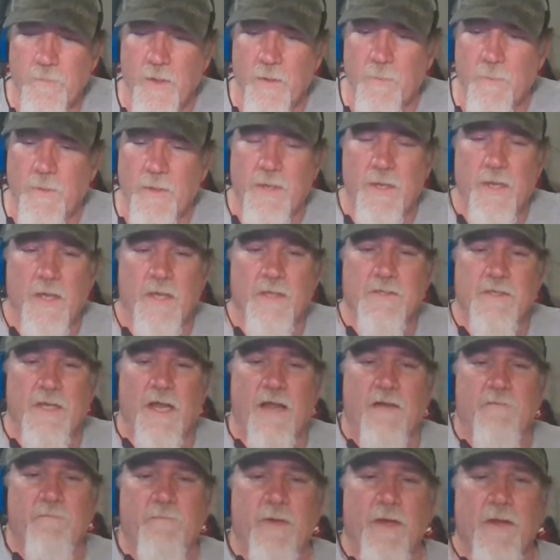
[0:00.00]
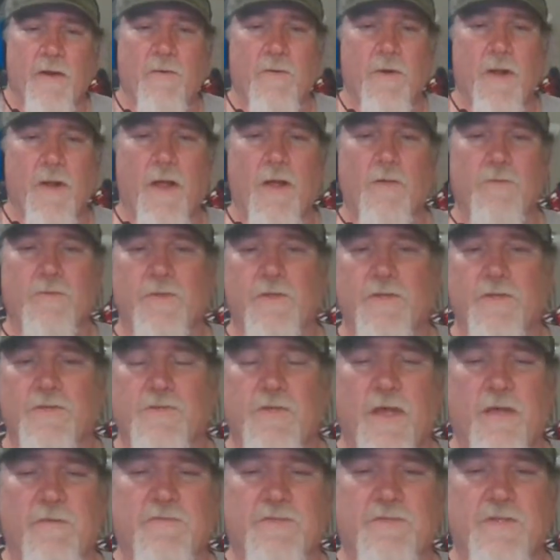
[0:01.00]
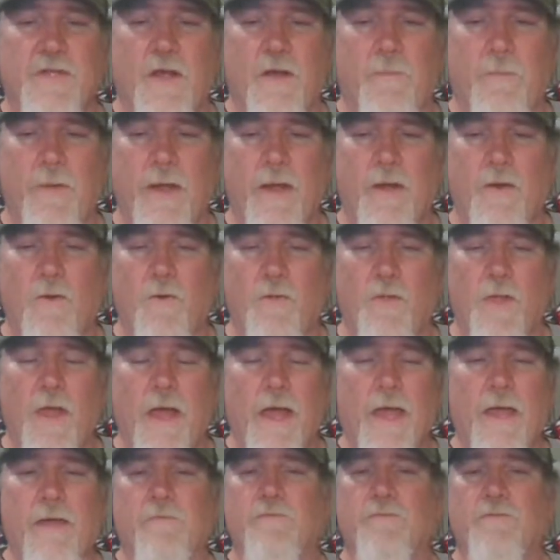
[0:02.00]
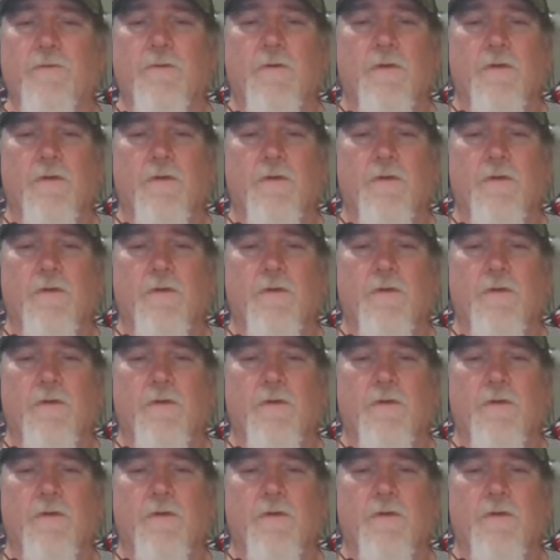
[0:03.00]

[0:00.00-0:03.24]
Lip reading: because I've been around this lifestyle my whole life.